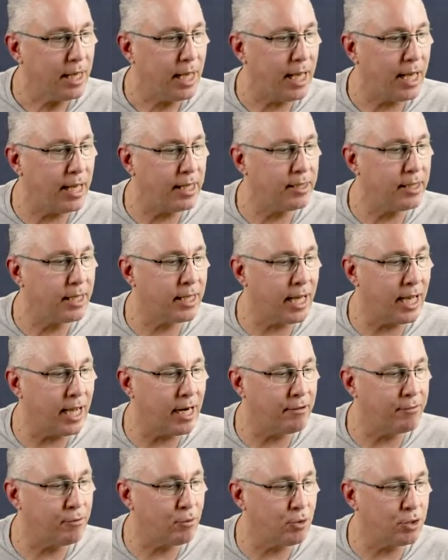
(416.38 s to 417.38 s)
And the
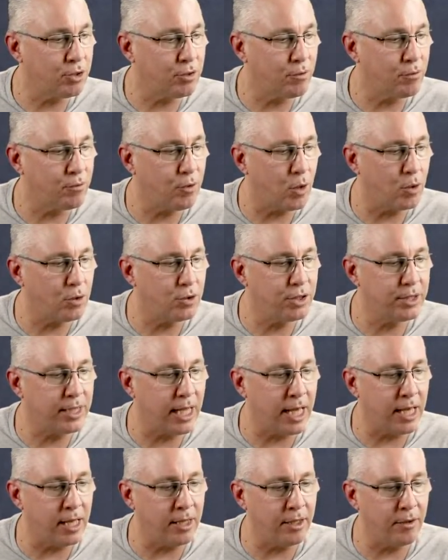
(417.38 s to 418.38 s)
car, of course, rolls
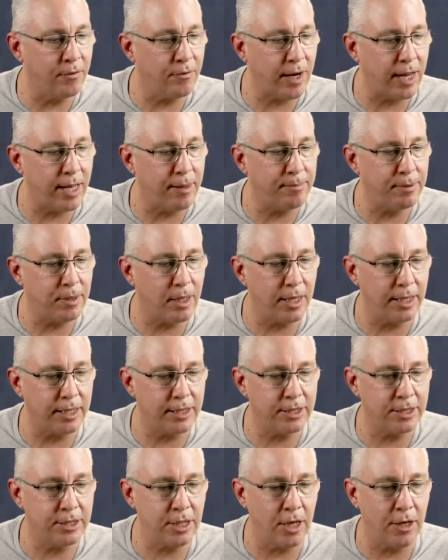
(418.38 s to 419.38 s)
down the ramp like
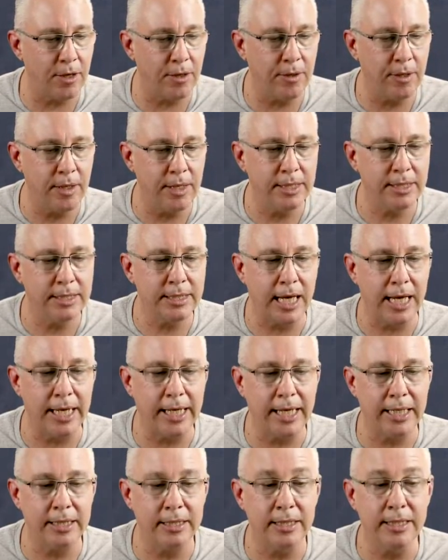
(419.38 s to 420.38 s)
so,
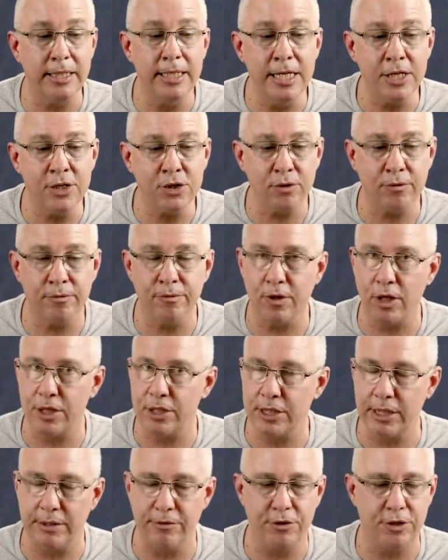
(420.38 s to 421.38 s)
starting at initial
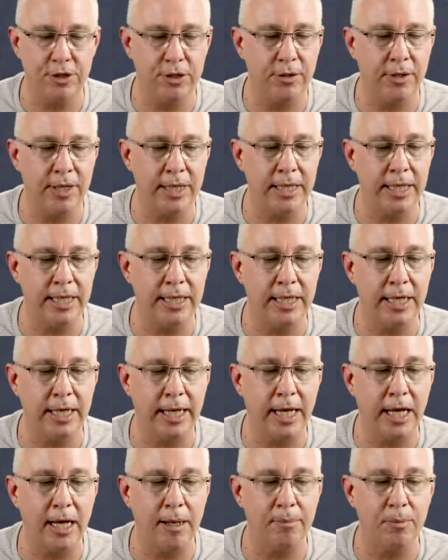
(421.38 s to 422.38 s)
velocity of zero and
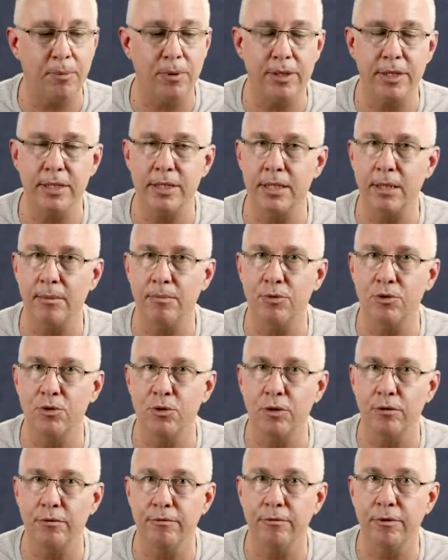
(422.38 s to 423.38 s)
ending up with some
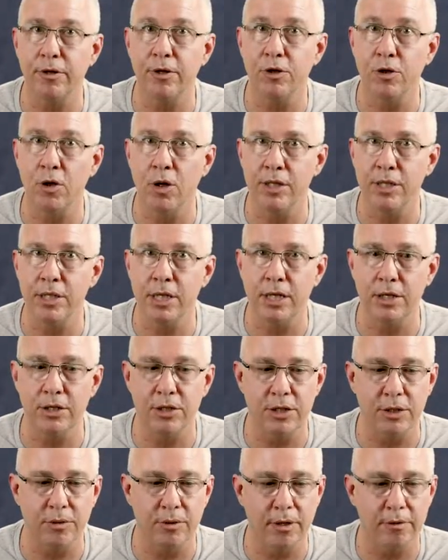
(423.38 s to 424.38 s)
sort of
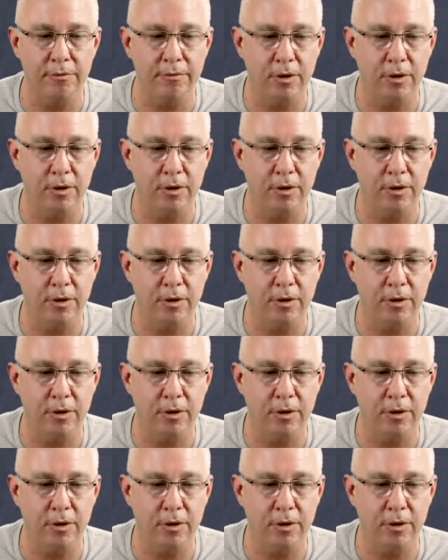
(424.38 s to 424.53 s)
non-zero